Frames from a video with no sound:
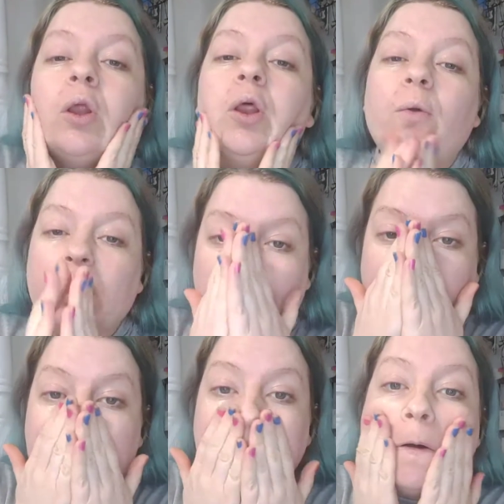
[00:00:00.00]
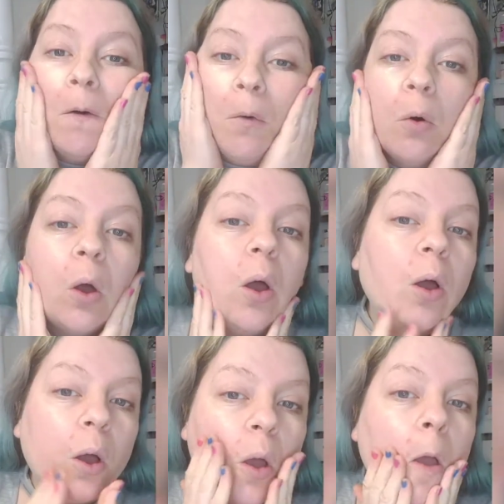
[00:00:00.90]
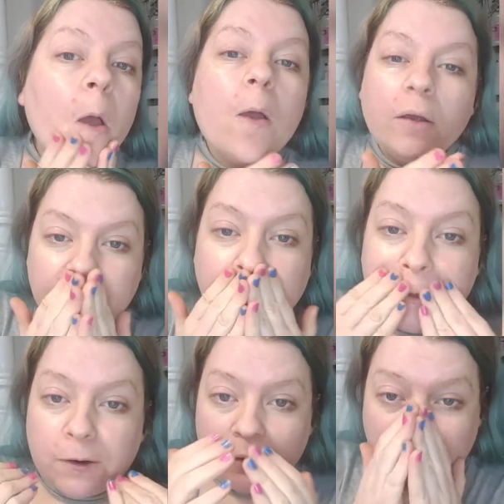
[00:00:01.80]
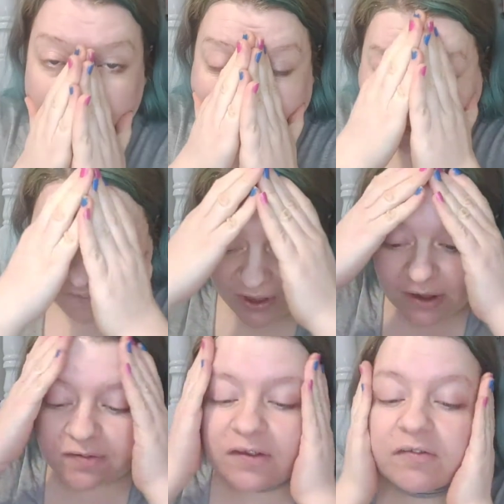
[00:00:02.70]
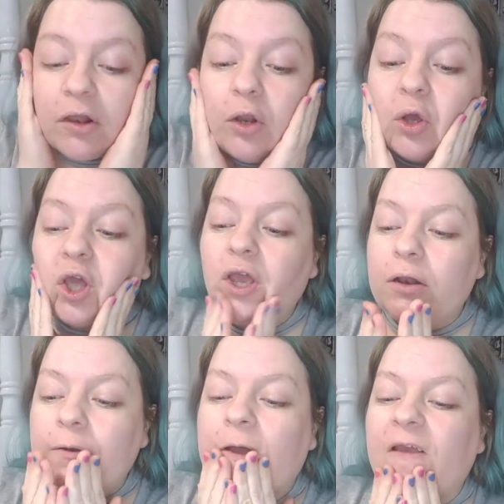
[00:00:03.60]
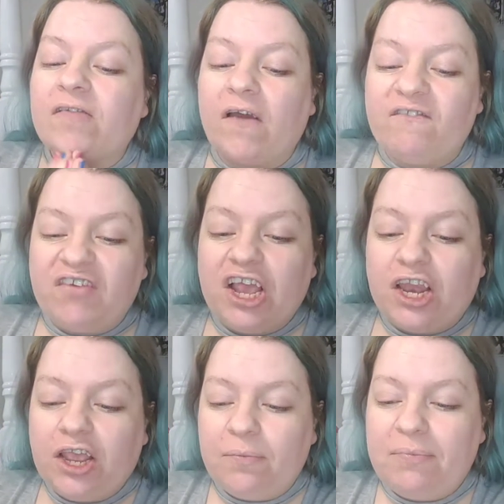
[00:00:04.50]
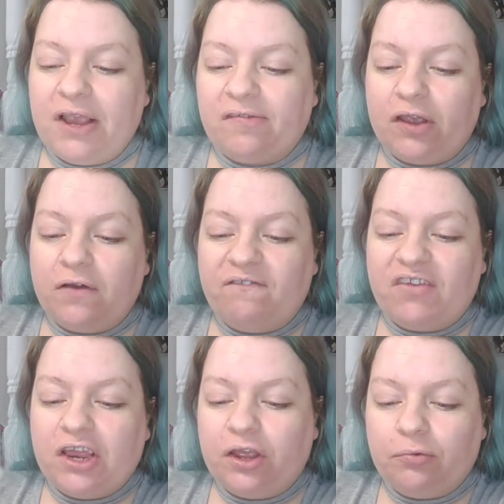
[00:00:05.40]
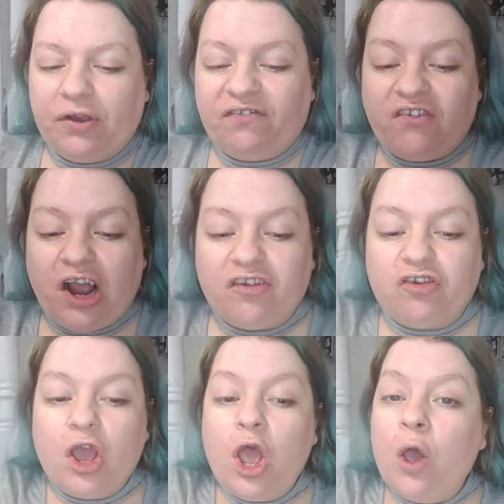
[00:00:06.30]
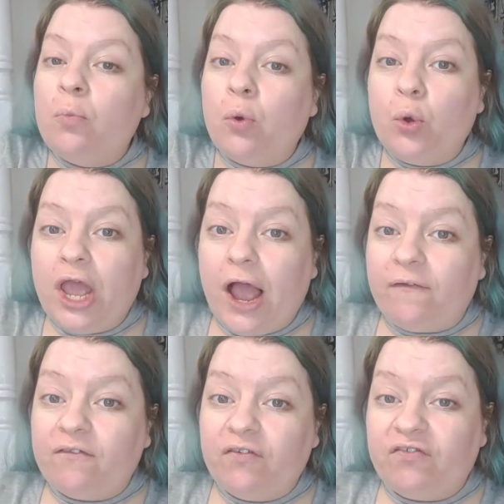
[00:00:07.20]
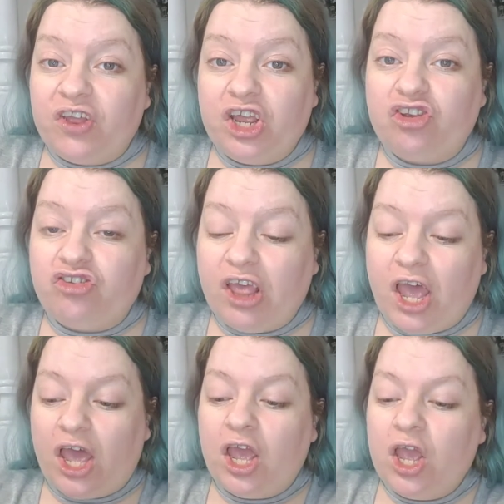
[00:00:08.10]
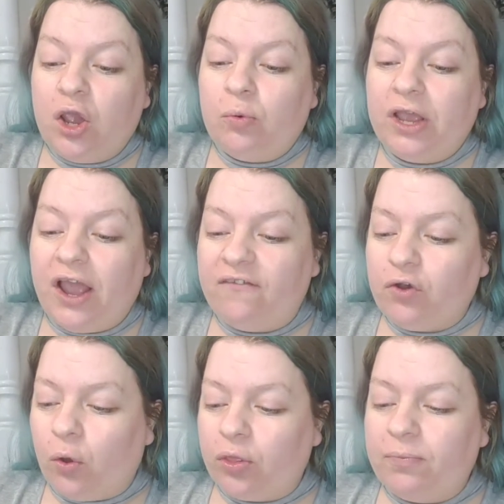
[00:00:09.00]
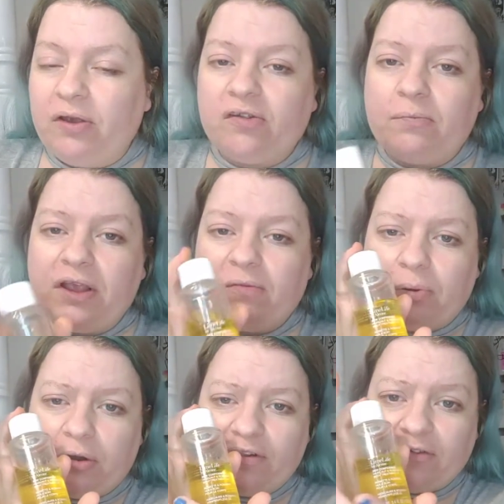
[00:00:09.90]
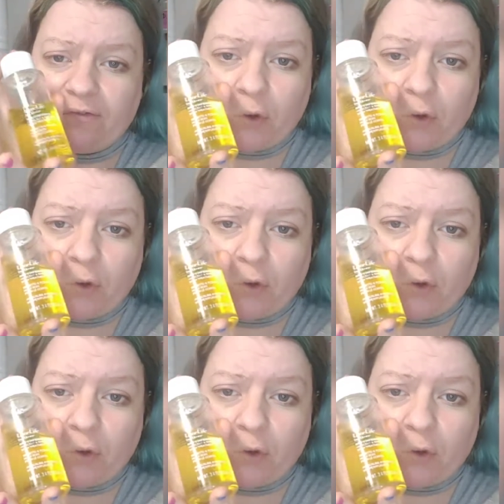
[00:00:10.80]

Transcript: There we go. Oh, see, look how my face is looking nice, feeling amazing, and feeling refreshed. But we haven't finished there. We have got the most amazing product.